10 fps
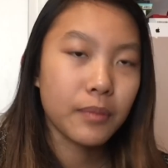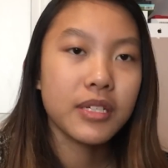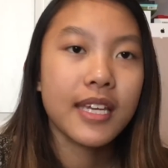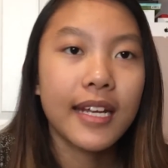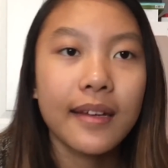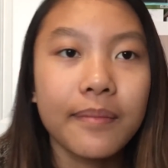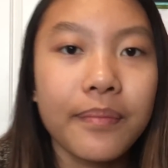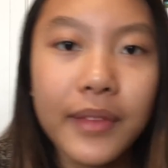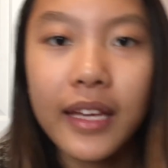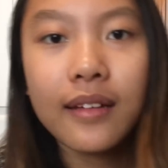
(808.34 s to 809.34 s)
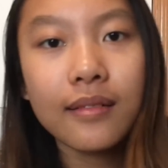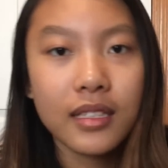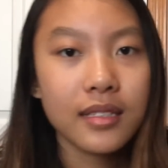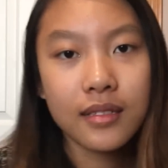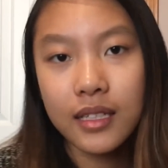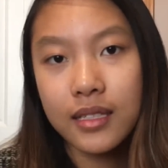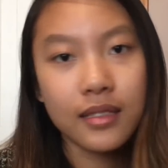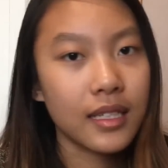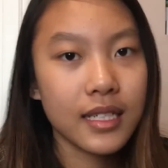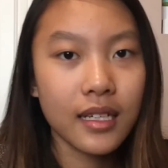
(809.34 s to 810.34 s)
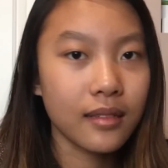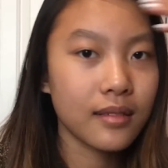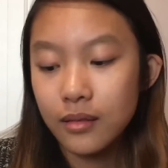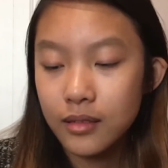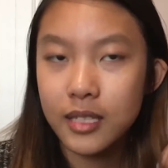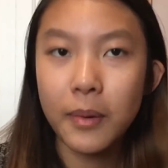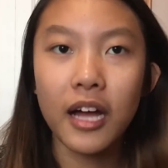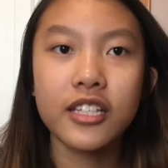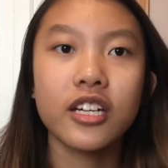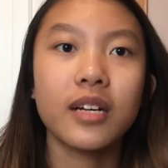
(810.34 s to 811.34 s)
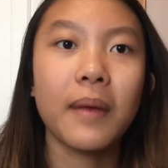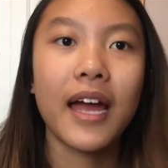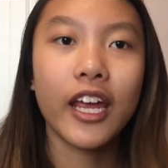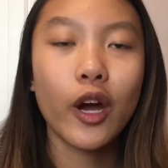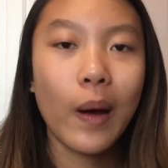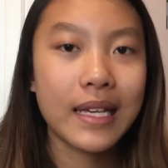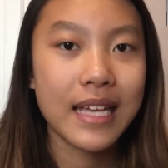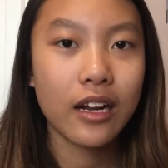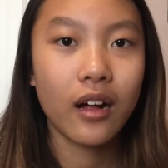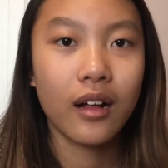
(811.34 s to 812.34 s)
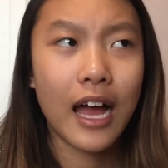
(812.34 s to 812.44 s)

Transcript: I'm just kidding. Like this this isn't sponsored by EOS at all.